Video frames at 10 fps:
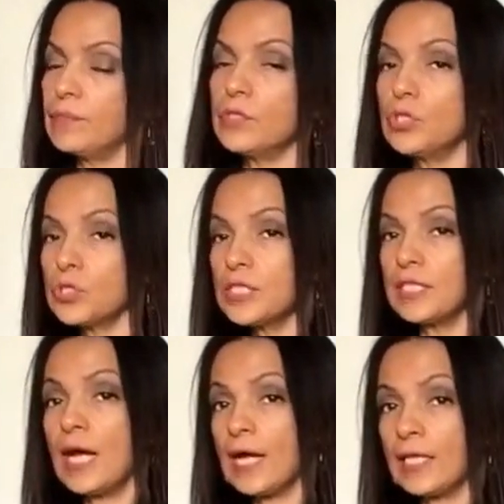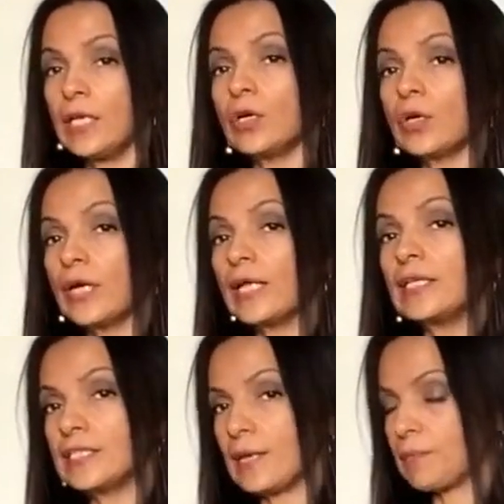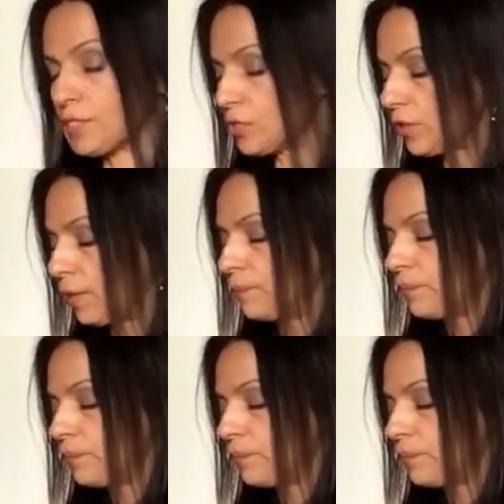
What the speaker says: using honey or any type of syrup.